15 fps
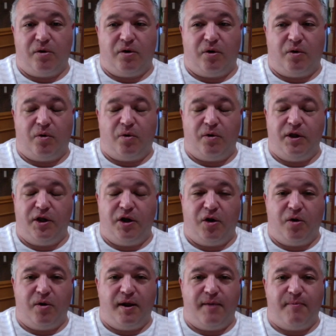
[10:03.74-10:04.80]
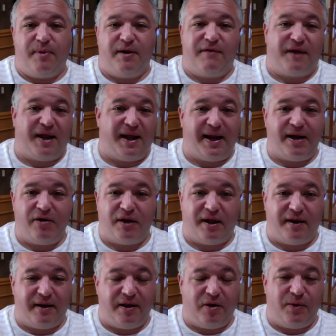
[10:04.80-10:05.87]
or, or, you know, and, but if I hire,
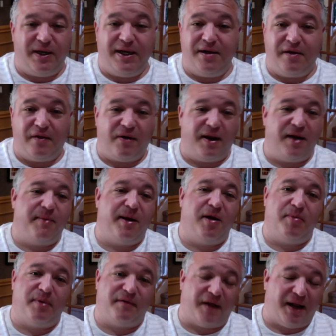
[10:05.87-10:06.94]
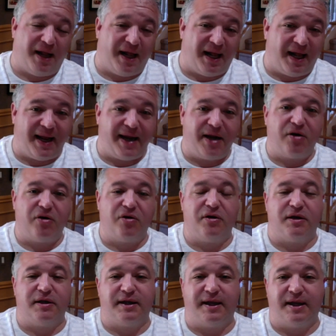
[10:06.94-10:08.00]
uh, you know, we need another animator, but if I hire
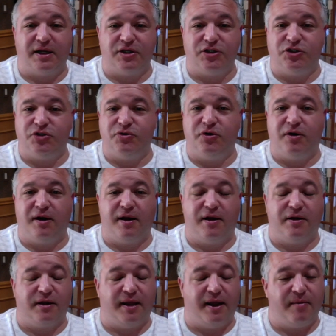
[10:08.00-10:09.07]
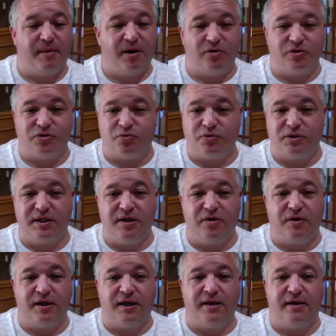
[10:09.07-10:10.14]
an, a junior animator who's really
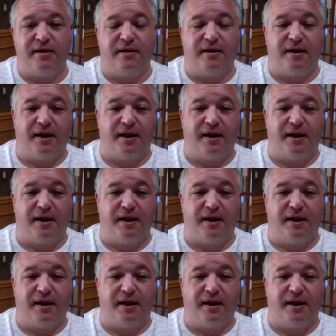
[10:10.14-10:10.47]
green,